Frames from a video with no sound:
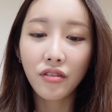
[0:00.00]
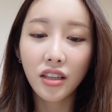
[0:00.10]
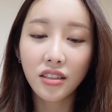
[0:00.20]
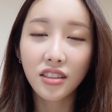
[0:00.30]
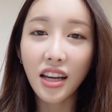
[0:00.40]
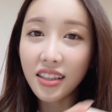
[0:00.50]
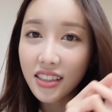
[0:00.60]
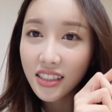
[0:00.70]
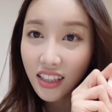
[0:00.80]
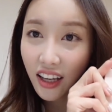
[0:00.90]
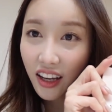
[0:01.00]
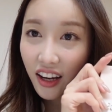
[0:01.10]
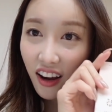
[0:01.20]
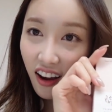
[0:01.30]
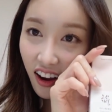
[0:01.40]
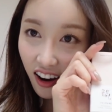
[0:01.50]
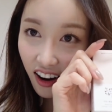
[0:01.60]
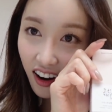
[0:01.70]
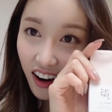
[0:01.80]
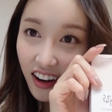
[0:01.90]
these sets,
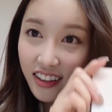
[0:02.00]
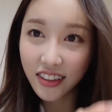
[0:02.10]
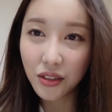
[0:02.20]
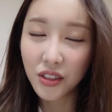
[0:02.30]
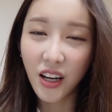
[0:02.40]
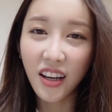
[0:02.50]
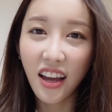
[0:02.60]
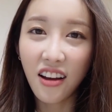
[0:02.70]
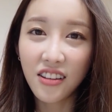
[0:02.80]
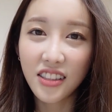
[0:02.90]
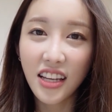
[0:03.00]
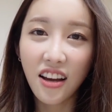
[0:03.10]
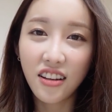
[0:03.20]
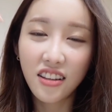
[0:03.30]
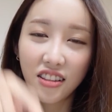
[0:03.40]
so check out down in the